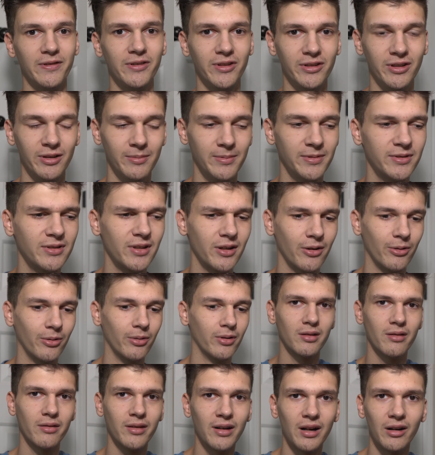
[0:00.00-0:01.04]
YouTube. So,
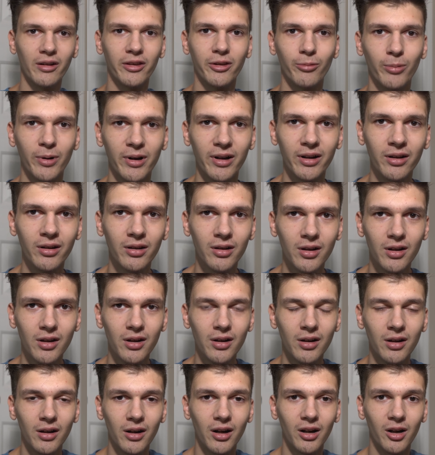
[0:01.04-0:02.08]
with that out the way,
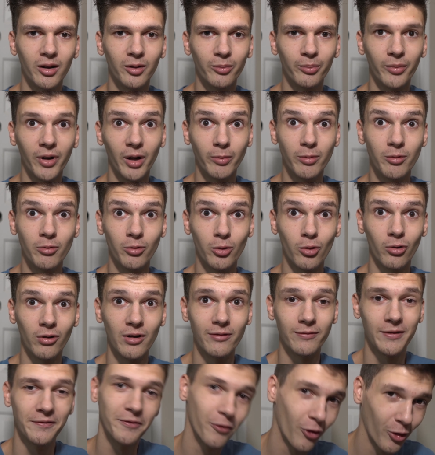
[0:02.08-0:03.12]
um, I've been recording
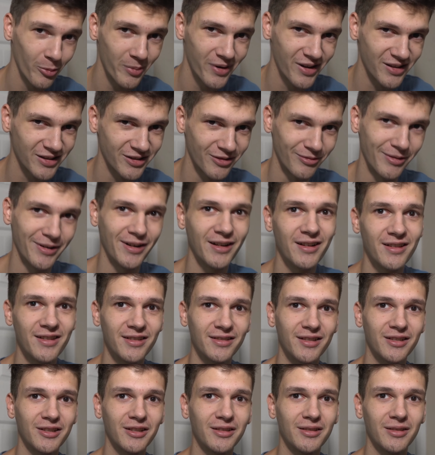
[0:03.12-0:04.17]
for four minutes already. This
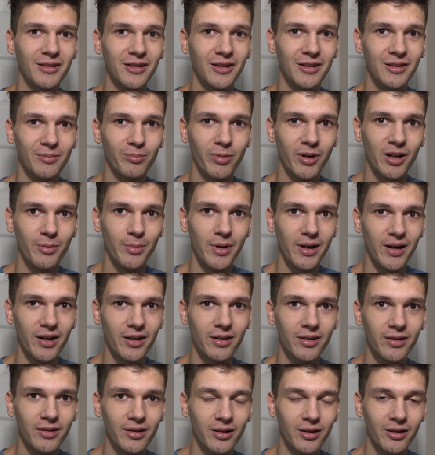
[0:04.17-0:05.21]
is uh, pretty
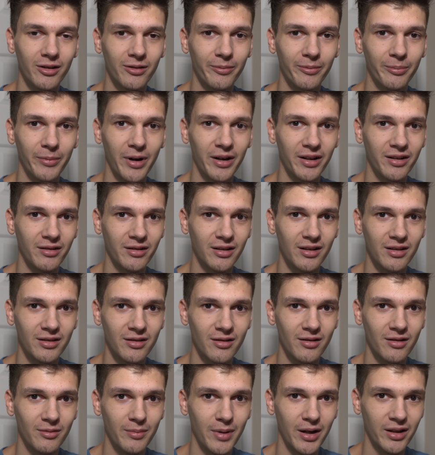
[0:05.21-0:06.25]
bad. Um, I didn't get to
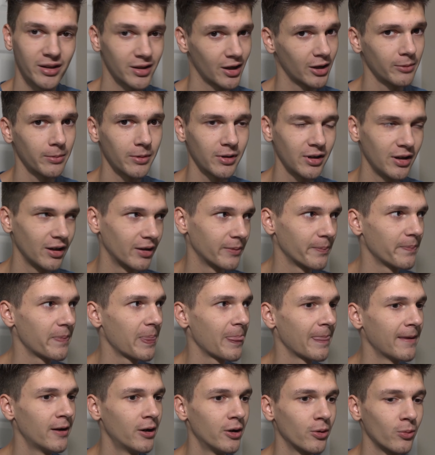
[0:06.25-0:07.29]
the main topic yet,
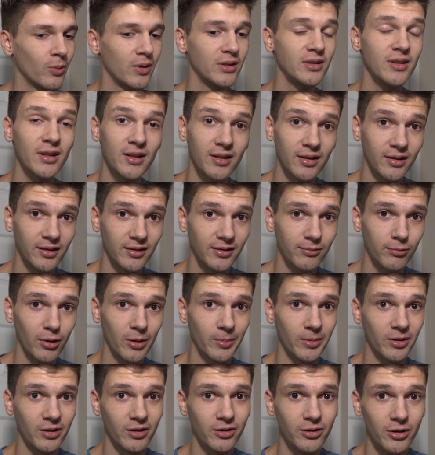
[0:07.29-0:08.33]
which is what I'm
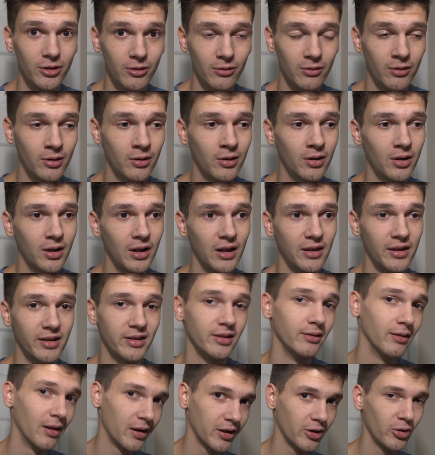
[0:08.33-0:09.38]
going to do in this
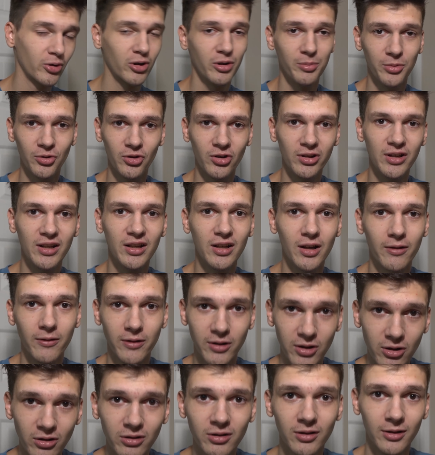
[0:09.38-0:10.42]
LEGO community of
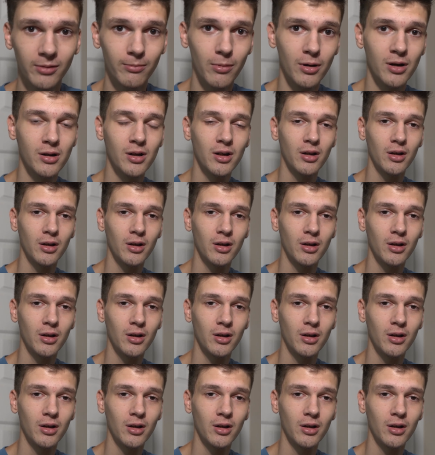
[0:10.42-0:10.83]
the YouTube